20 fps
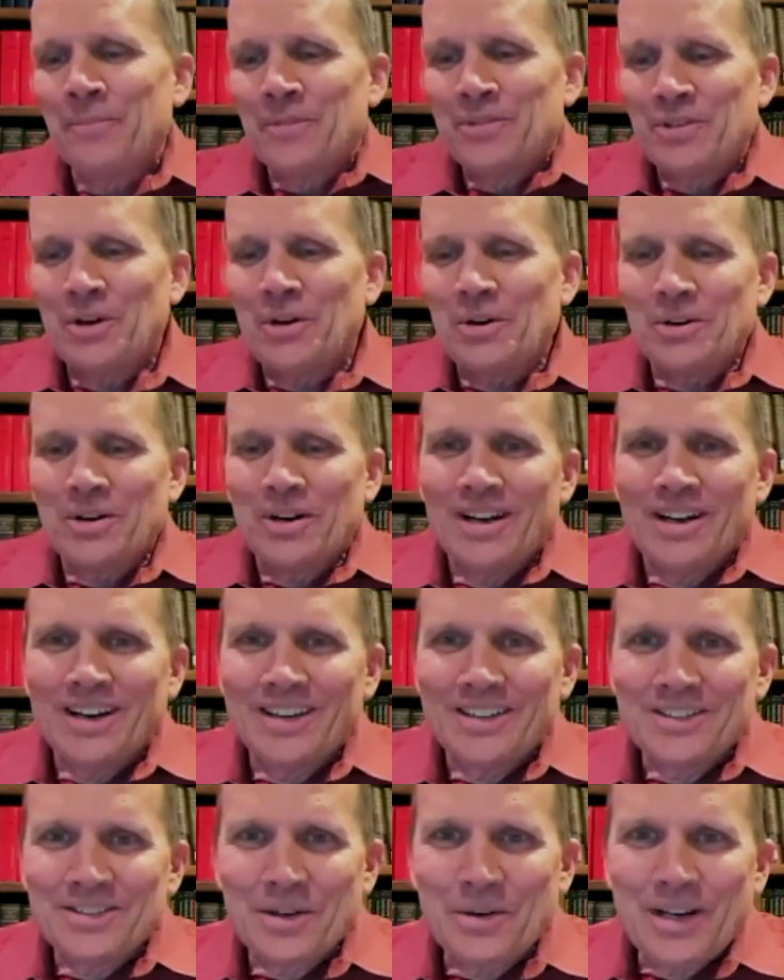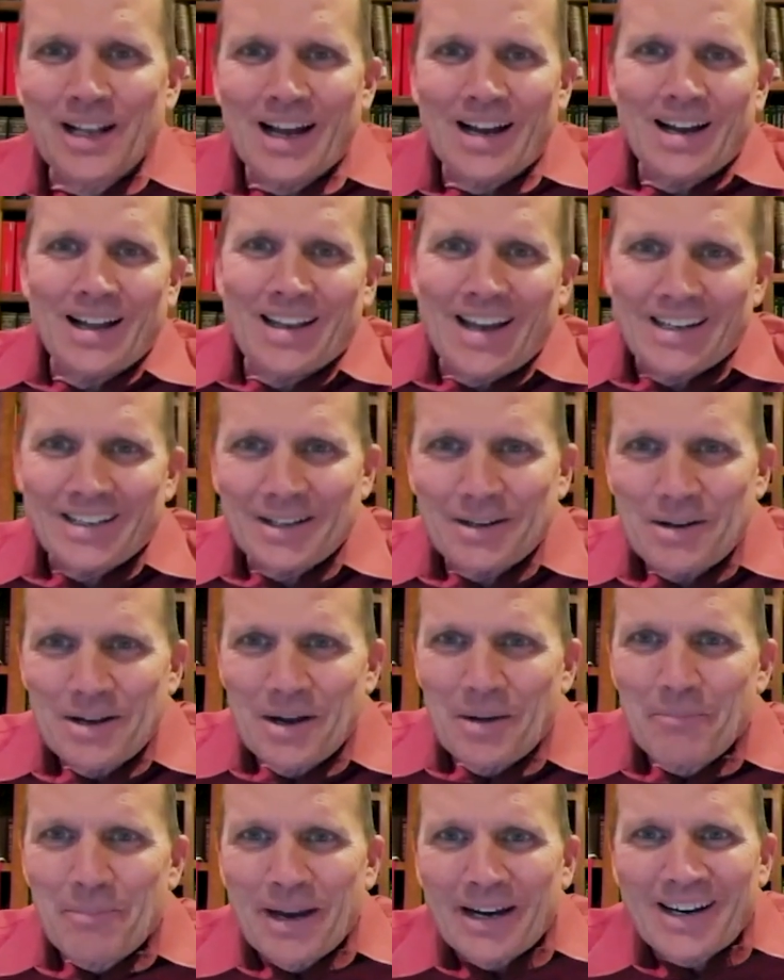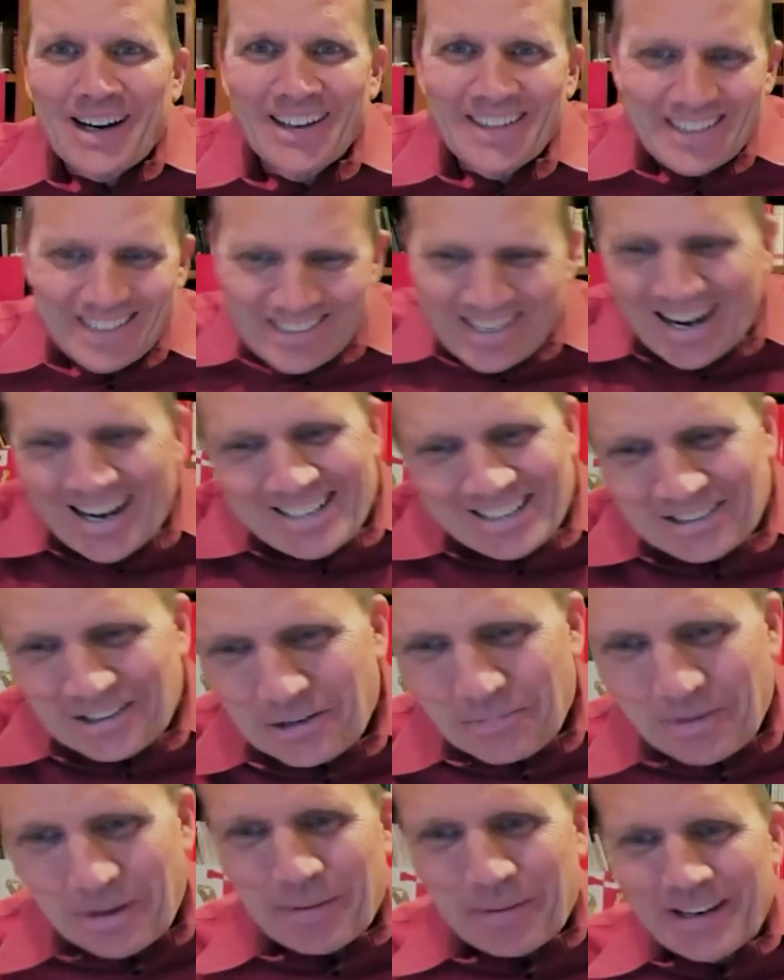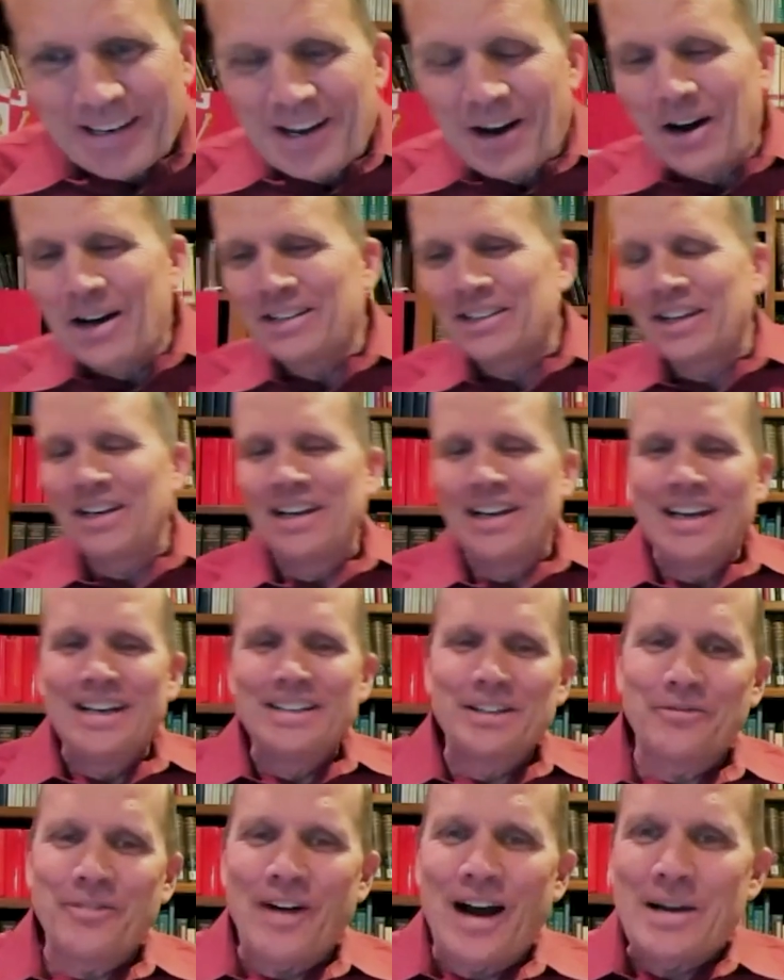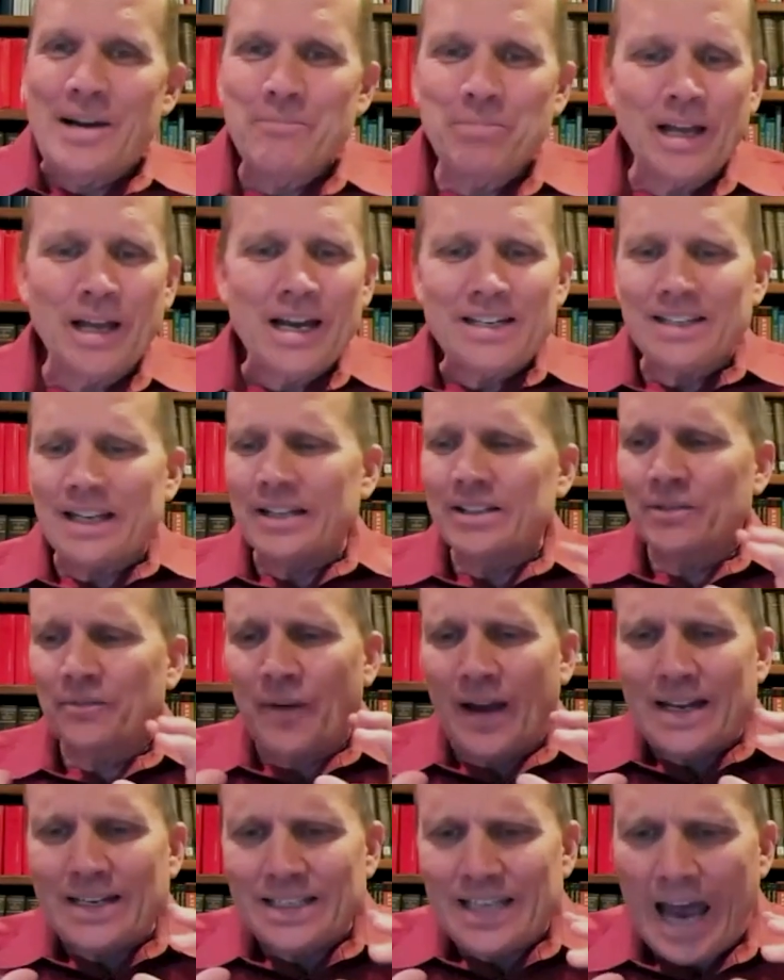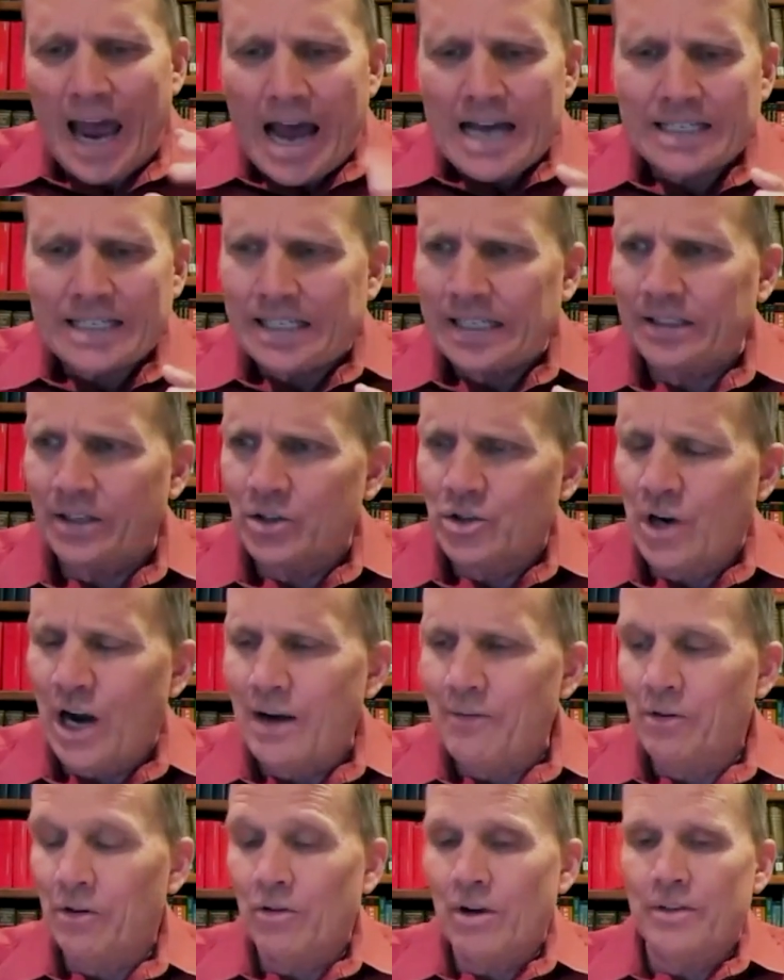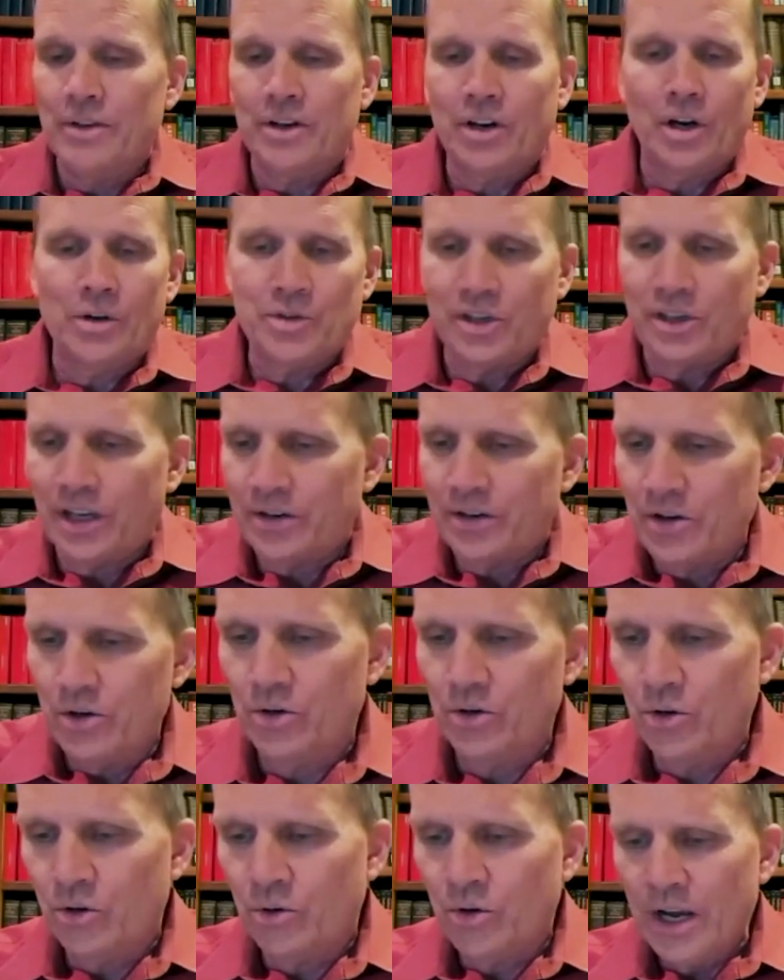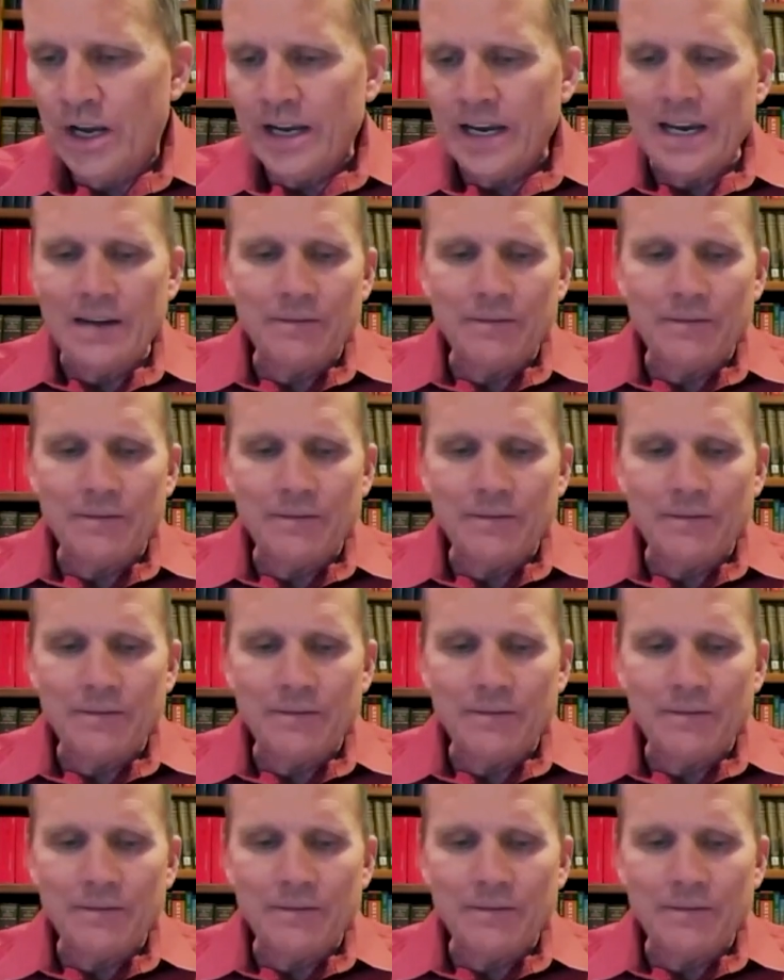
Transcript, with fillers: So, so we like, I like to pick on these guys a little bit, but no, it's a it's a fine place. It's fantastic to travel around the country like you do.